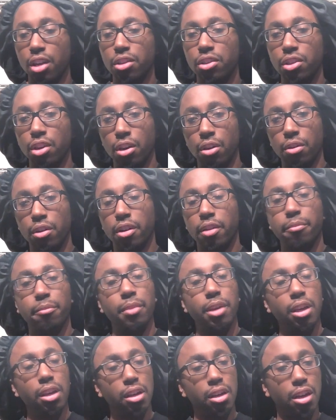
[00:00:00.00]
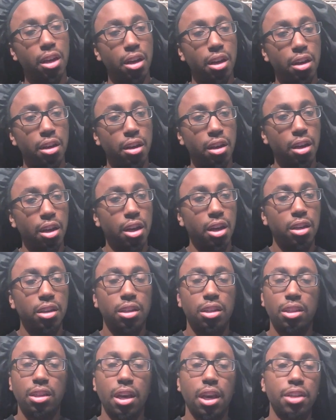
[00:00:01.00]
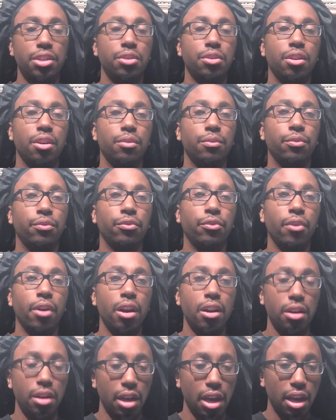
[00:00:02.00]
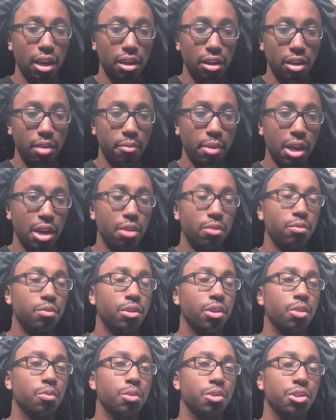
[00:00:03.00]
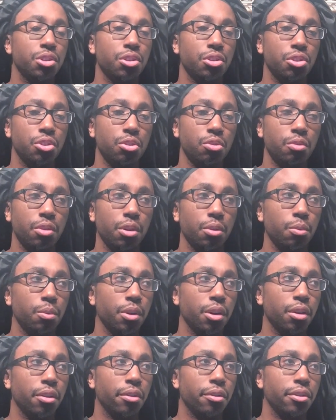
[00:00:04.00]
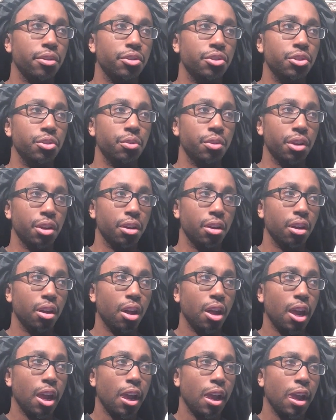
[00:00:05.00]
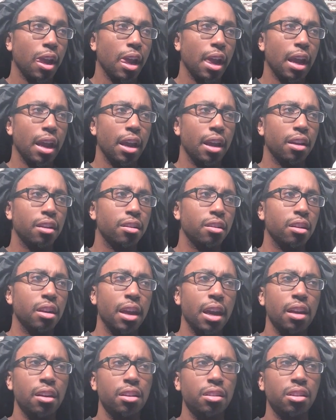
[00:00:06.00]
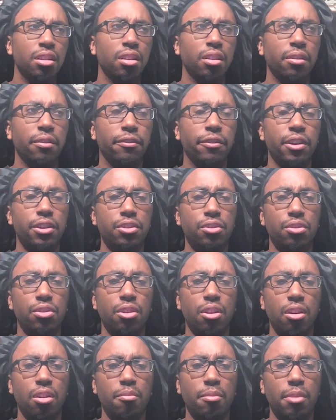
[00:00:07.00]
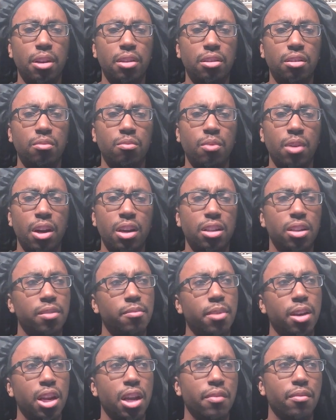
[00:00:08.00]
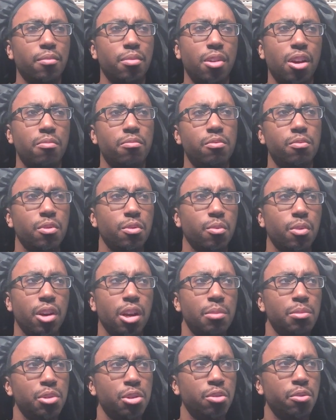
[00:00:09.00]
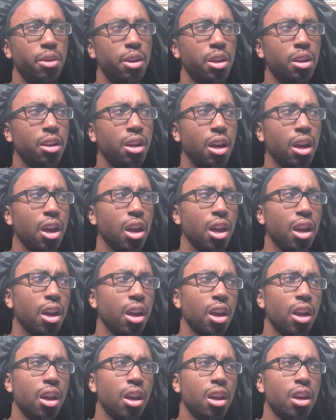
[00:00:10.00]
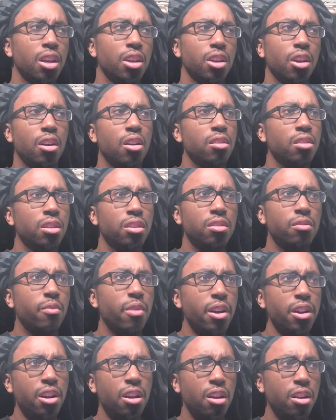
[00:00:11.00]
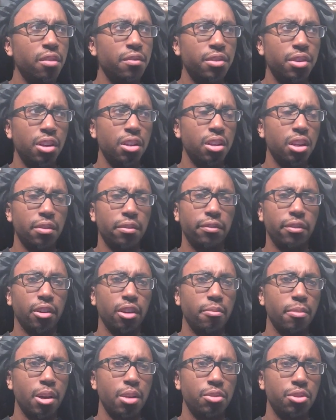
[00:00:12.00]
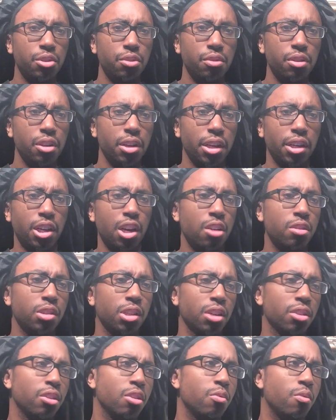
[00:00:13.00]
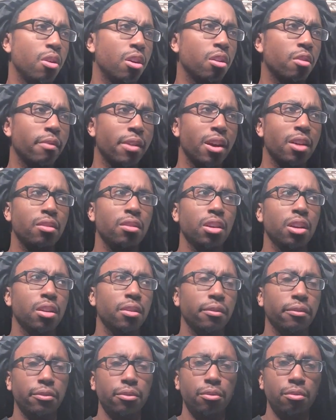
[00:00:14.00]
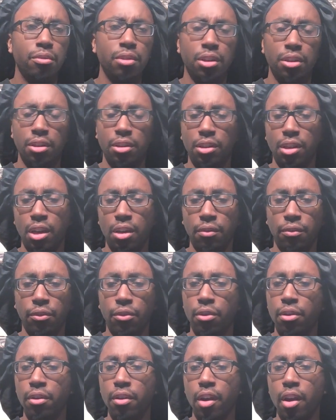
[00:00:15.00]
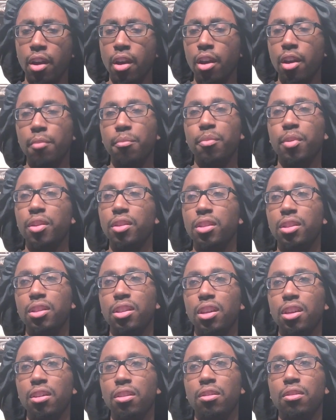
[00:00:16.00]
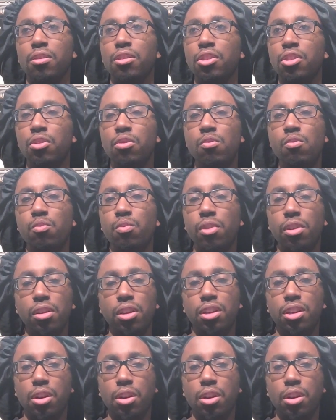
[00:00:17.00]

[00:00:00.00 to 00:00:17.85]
So Camila decides to confront Natalie about, you know, what she's doing with Judy. And Natalie's in the confessional talking about some, why does everybody have a problem with what I'm doing? Like, y'all didn't, why y'all all of a sudden give a fuck about Judy? Like, y'all was letting her walk around looking a fool and this, that, and the four. But still, you really